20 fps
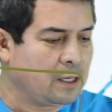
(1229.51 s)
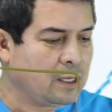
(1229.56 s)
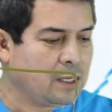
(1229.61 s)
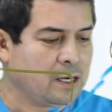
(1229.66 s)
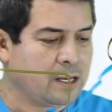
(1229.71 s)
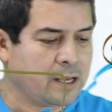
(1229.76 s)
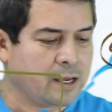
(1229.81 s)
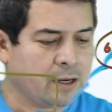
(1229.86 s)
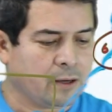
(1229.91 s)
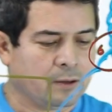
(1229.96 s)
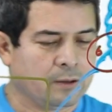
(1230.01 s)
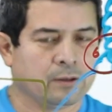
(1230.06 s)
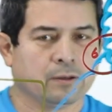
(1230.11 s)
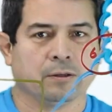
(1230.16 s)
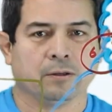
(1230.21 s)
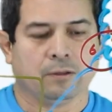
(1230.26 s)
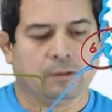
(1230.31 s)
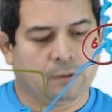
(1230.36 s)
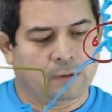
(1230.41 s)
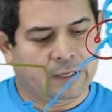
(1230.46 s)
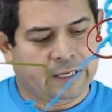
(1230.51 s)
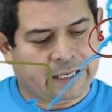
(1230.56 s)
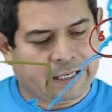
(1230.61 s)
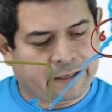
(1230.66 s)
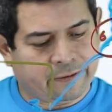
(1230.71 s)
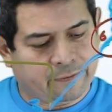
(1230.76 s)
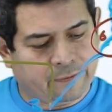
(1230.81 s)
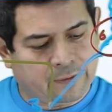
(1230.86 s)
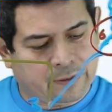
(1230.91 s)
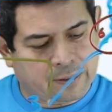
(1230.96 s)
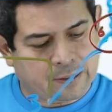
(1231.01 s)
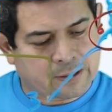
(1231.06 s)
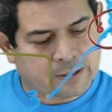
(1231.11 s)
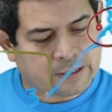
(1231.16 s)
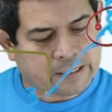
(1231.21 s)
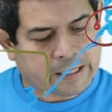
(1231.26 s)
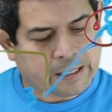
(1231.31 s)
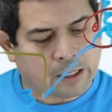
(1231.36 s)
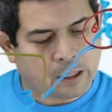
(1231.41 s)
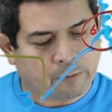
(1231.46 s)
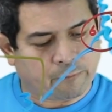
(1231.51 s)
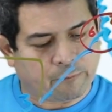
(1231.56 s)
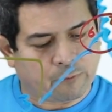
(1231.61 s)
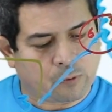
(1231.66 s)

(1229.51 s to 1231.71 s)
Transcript: And now you have this set up